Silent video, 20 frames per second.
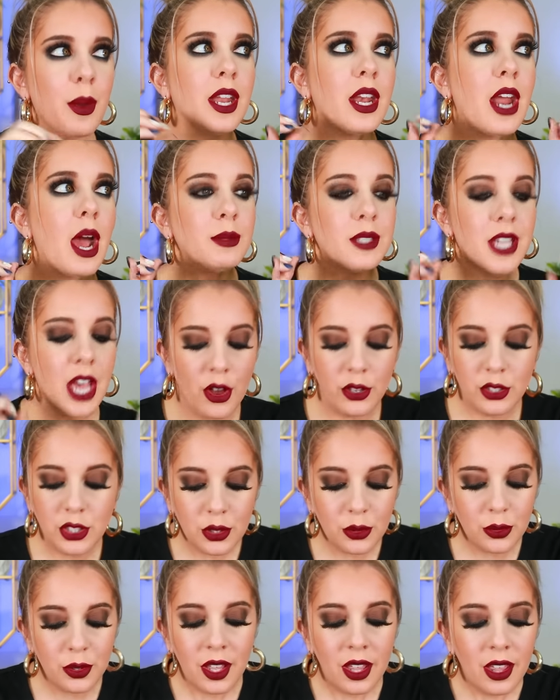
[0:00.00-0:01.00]
And I'm telling
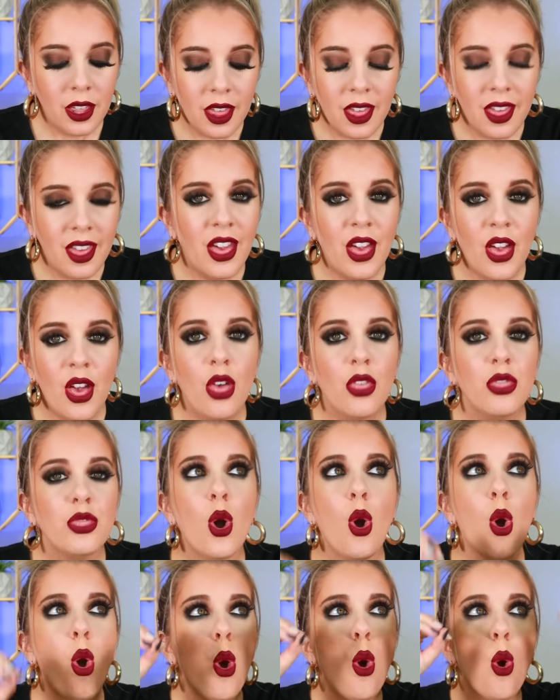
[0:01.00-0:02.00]
you,
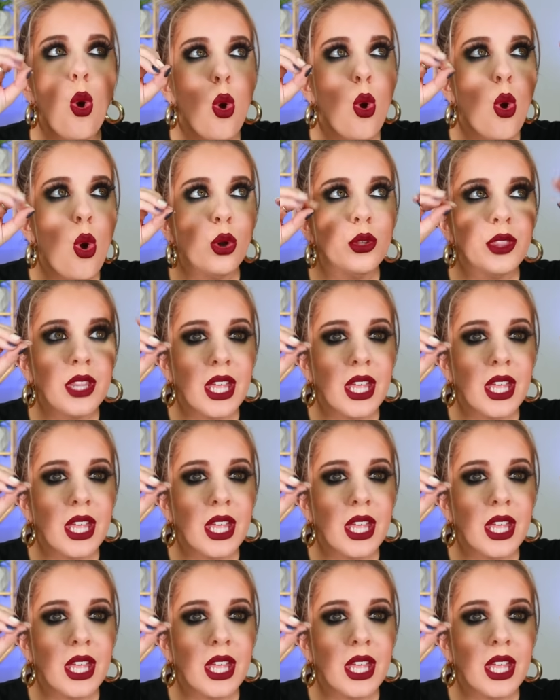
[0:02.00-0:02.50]
the hole